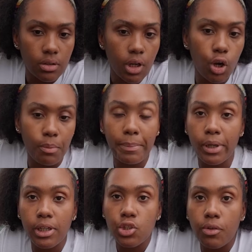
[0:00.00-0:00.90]
Oh, my
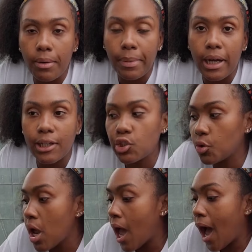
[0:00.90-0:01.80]
buckets are right behind you.
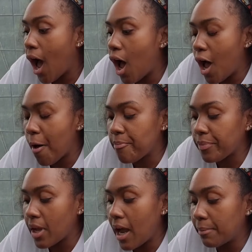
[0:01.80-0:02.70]

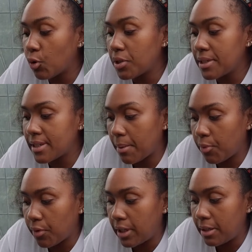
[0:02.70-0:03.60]
I'm going to
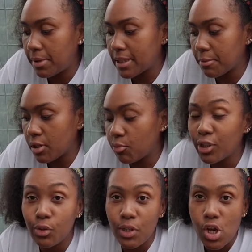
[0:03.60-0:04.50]
separate it because I'm going to bring
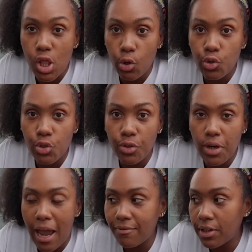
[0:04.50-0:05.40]
you in closer.
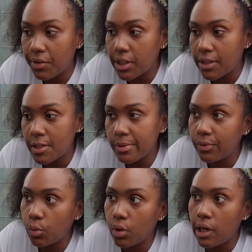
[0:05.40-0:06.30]
I've never done this
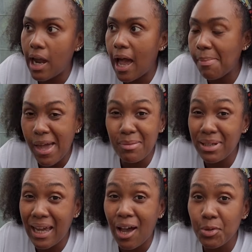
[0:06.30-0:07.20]
before. I'm not a
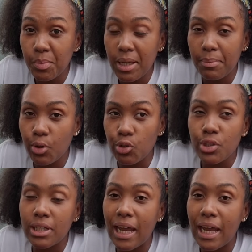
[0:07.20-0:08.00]
big house plant person.